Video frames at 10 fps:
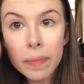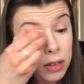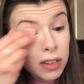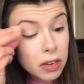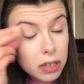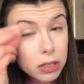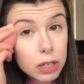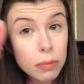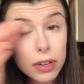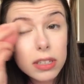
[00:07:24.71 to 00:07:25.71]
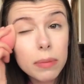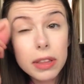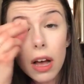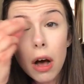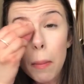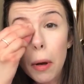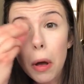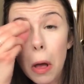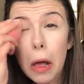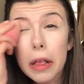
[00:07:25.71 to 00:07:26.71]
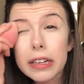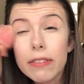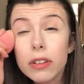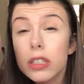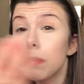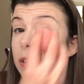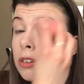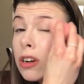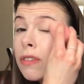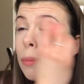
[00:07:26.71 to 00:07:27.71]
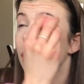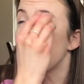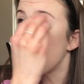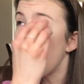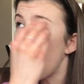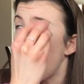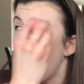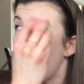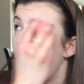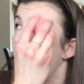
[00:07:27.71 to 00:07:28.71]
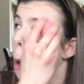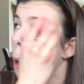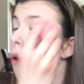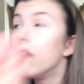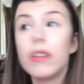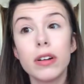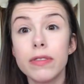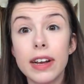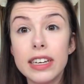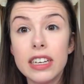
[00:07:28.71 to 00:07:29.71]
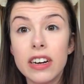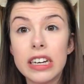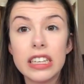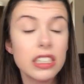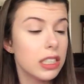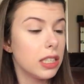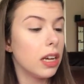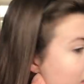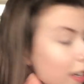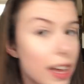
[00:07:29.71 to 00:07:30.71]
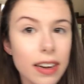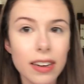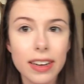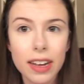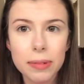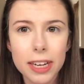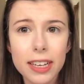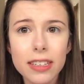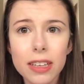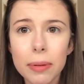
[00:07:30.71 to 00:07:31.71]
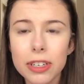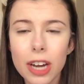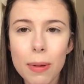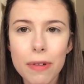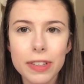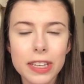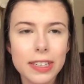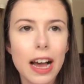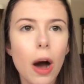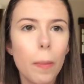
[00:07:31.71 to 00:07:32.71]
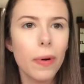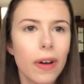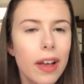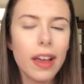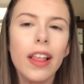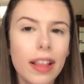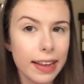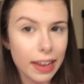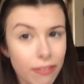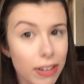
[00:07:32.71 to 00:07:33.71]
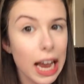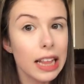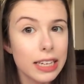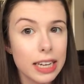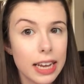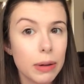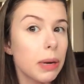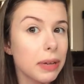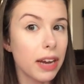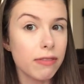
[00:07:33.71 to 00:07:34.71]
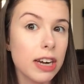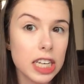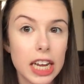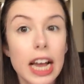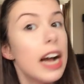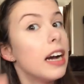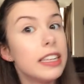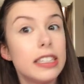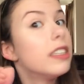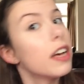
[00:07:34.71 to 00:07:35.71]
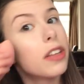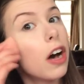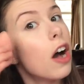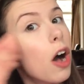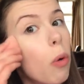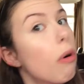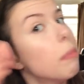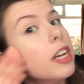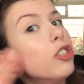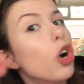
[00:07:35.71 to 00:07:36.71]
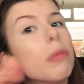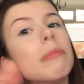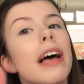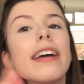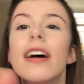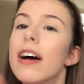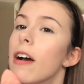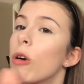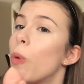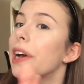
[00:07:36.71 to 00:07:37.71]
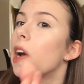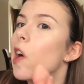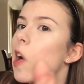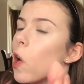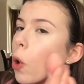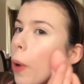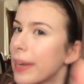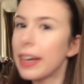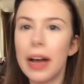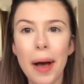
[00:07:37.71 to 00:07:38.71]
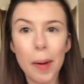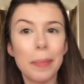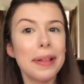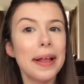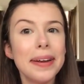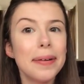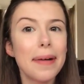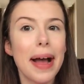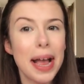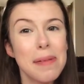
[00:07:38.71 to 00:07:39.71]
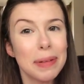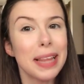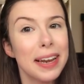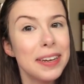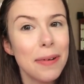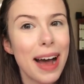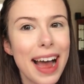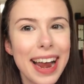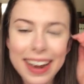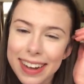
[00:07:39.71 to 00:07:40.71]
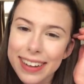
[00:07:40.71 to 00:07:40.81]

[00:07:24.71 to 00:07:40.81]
And then I just bring some of that up. It's left on the sponge over my very veiny eyelids. Again, like, I'm taking so much time over this now, but like in reality, when I'm getting ready, this is another one minute job. I'm like, quick, quick, blend away, blend away.